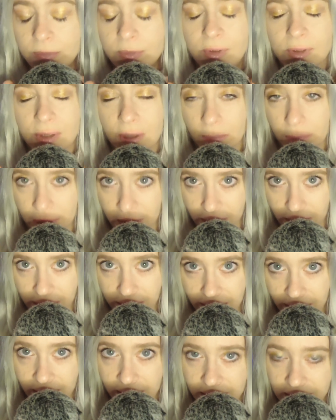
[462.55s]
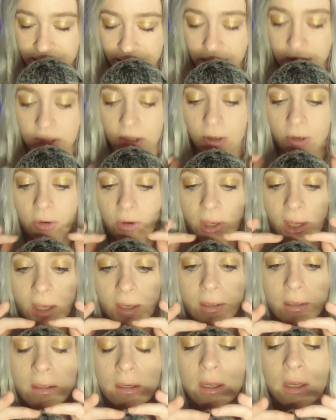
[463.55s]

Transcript: Something like that he said to her, okay?